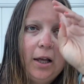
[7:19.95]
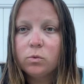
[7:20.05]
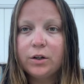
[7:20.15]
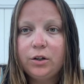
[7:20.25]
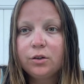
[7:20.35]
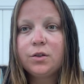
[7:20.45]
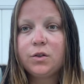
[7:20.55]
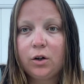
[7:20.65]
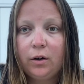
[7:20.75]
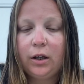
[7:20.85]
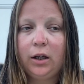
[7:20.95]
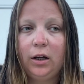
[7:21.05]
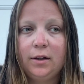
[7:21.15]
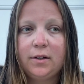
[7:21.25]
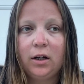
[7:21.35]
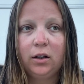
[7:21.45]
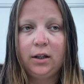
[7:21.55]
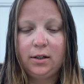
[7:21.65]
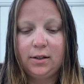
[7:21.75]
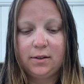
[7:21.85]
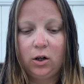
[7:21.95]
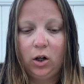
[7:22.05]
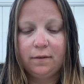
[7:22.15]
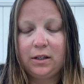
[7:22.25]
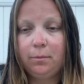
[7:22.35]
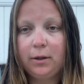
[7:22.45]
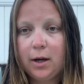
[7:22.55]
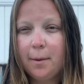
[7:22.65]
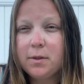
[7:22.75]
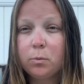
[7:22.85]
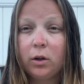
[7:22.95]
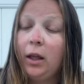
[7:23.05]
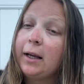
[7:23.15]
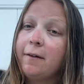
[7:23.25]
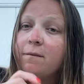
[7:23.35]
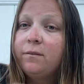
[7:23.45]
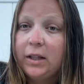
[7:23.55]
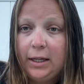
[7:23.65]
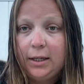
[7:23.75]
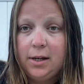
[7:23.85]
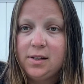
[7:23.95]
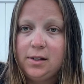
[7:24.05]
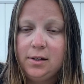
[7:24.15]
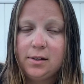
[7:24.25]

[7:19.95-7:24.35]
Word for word: When you're stirring it until it dissolves it becomes more like a flaky sea